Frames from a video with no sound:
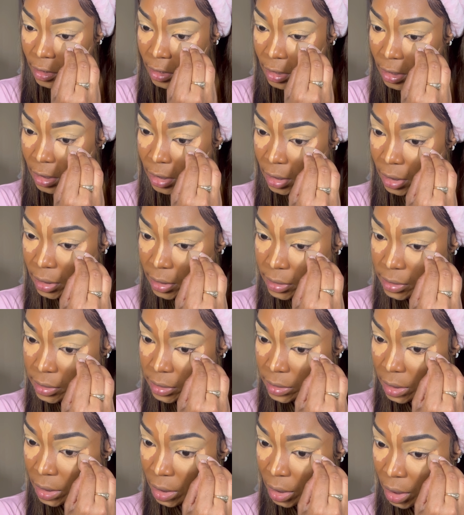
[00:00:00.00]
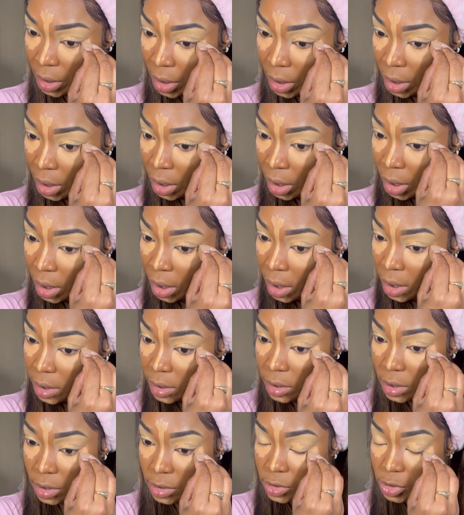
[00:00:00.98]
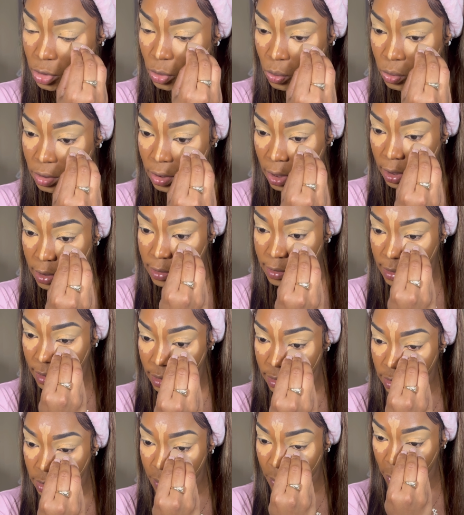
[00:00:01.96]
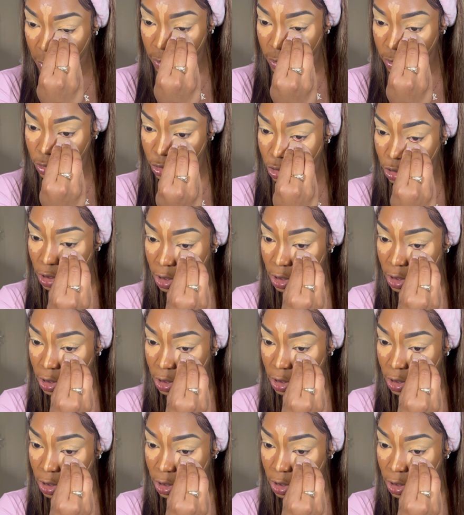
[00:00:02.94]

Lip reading: this total set sponge.